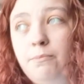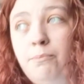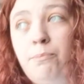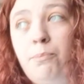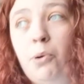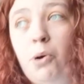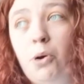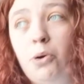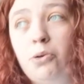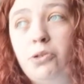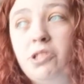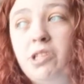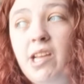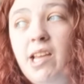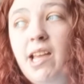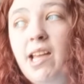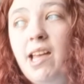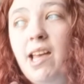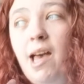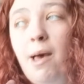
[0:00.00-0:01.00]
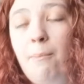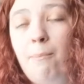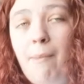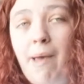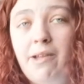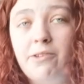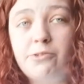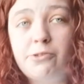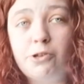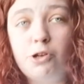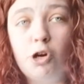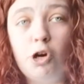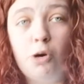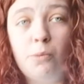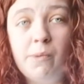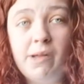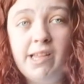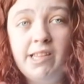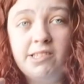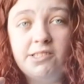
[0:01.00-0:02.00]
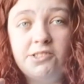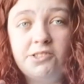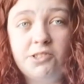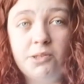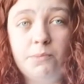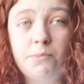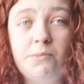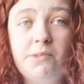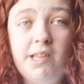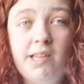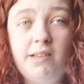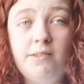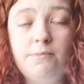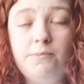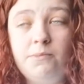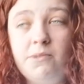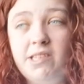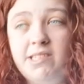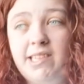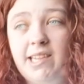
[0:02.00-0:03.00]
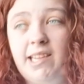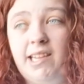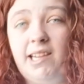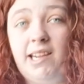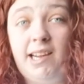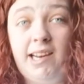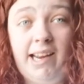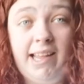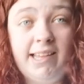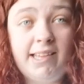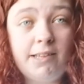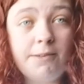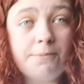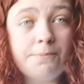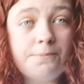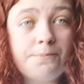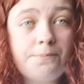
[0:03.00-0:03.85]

but a metronome is something that's like a click